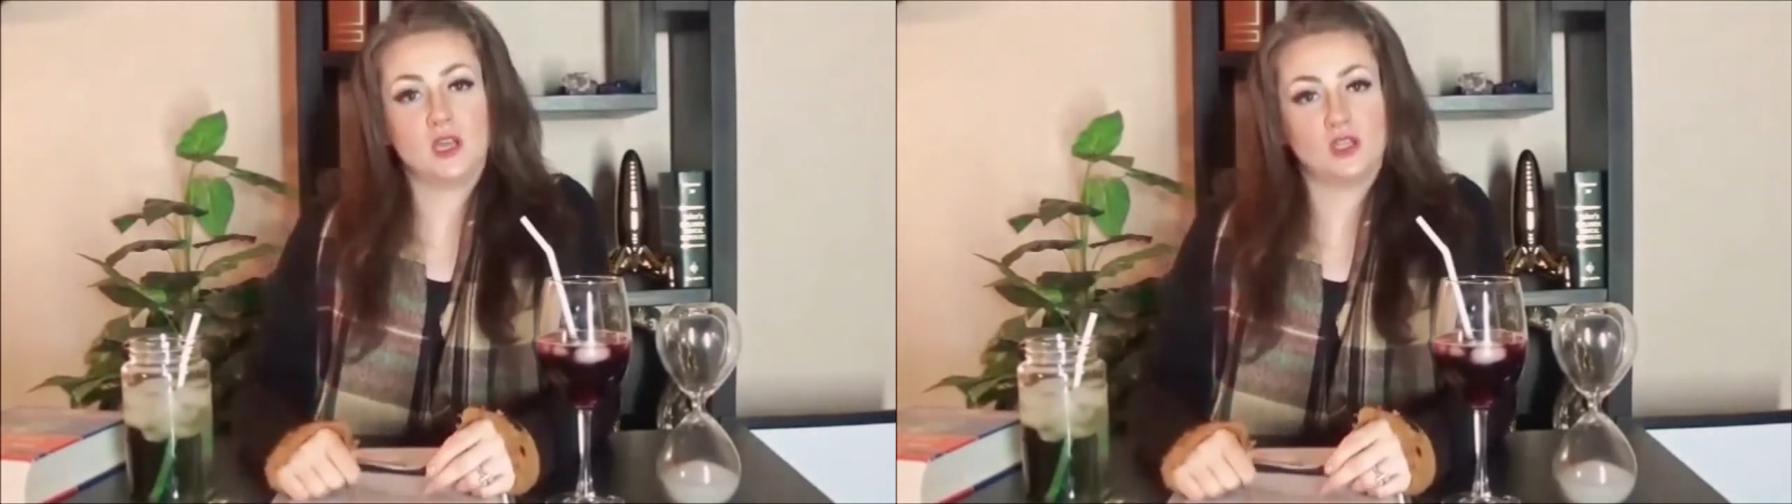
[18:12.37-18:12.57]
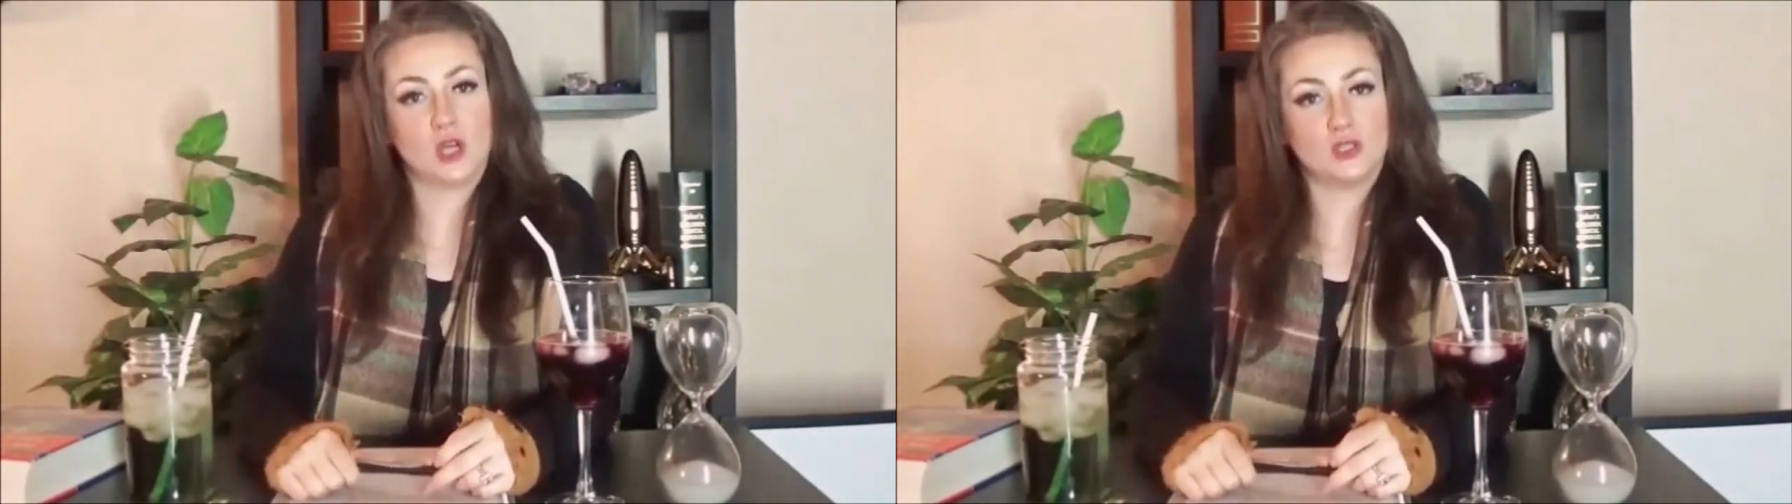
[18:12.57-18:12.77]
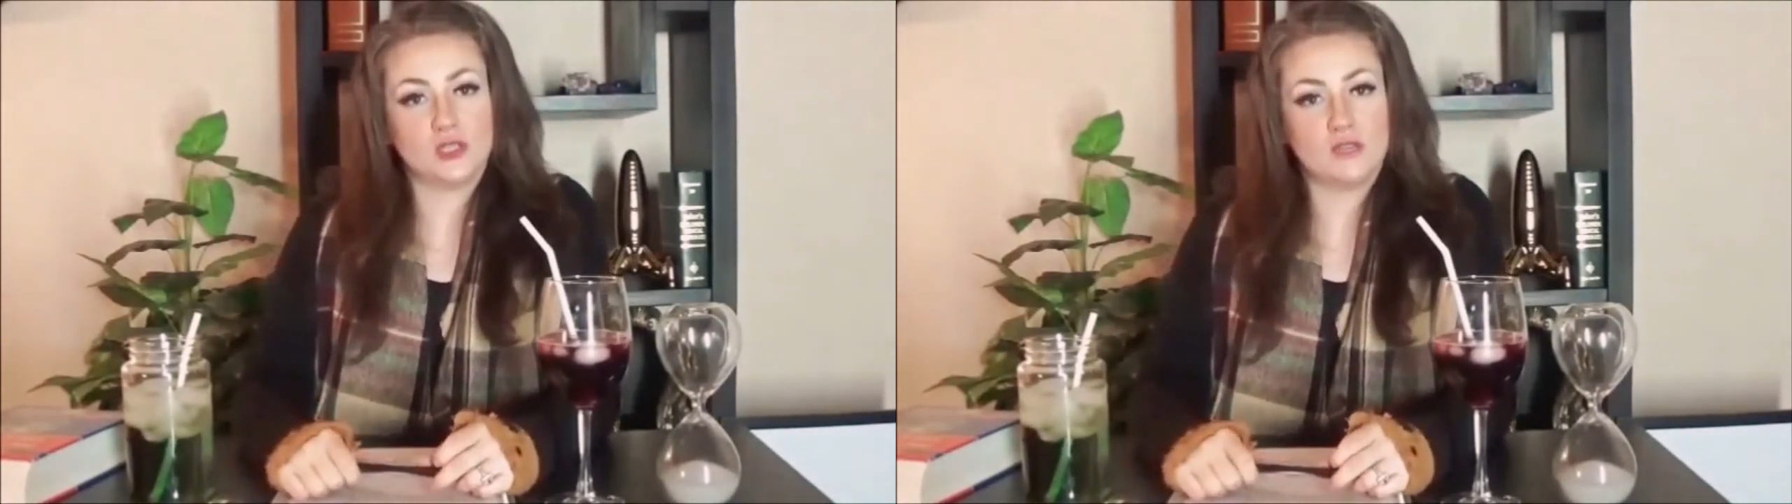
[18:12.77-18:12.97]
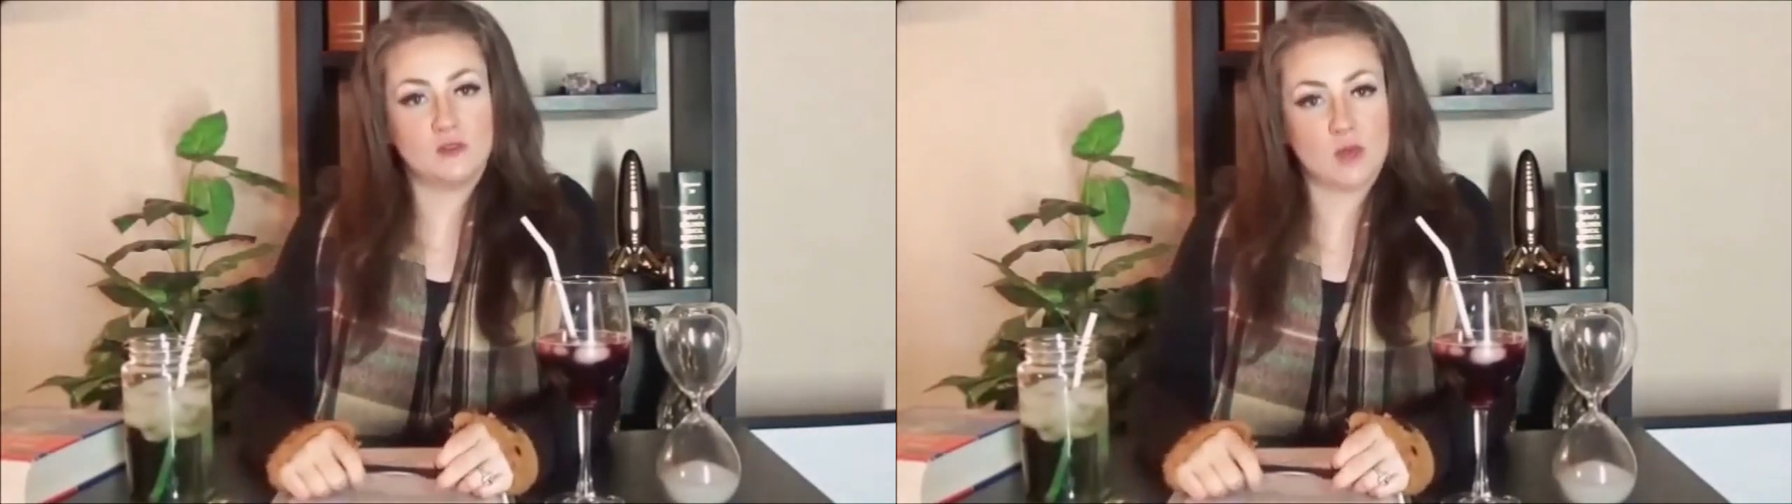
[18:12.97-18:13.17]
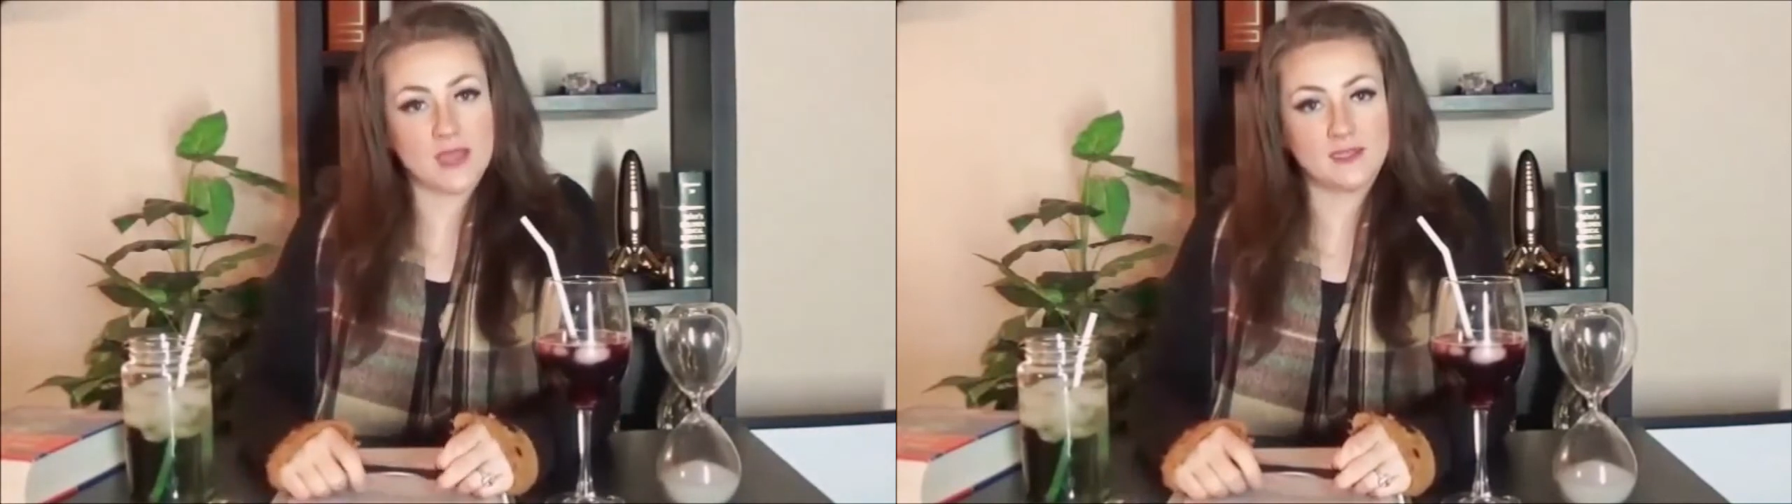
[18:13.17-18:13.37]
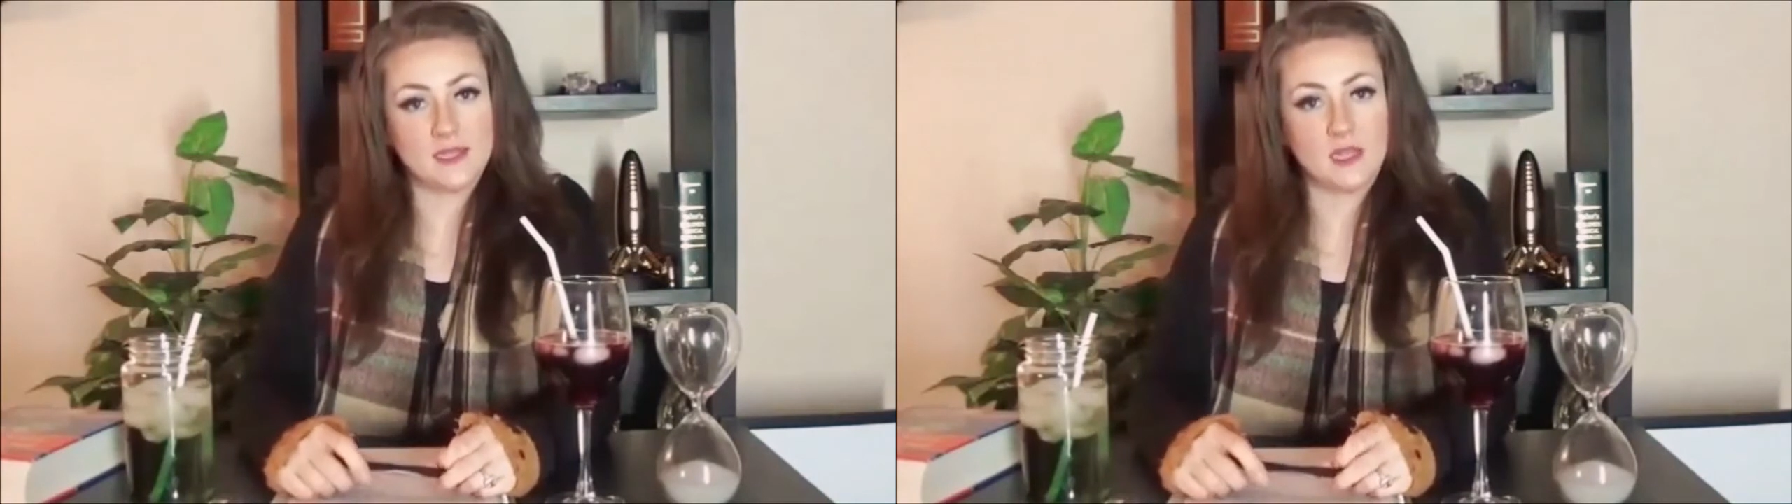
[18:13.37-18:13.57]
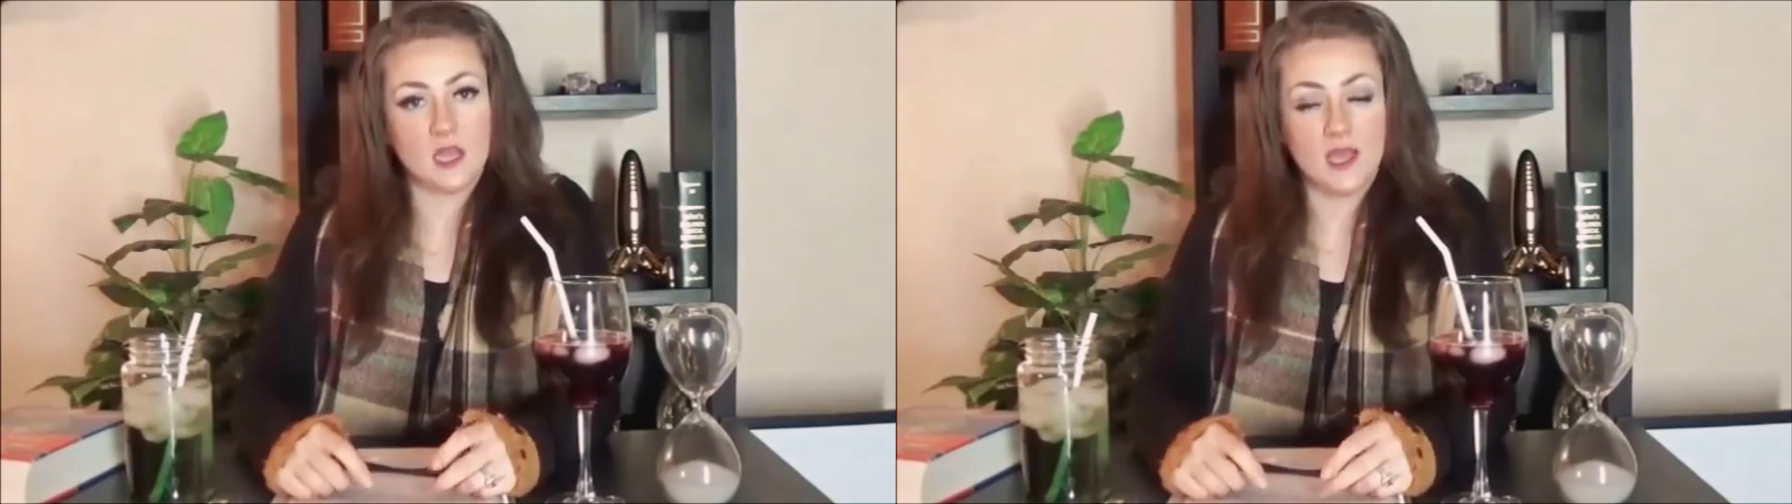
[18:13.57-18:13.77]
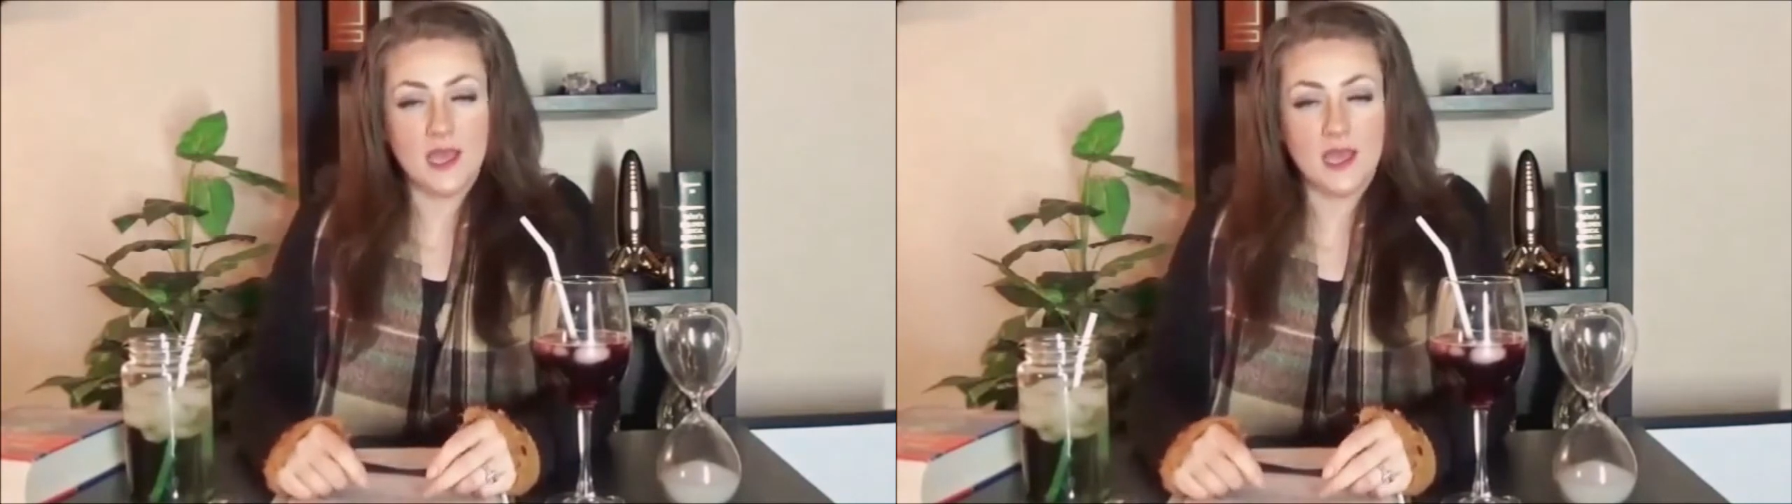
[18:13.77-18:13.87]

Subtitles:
Dr. David Raznik.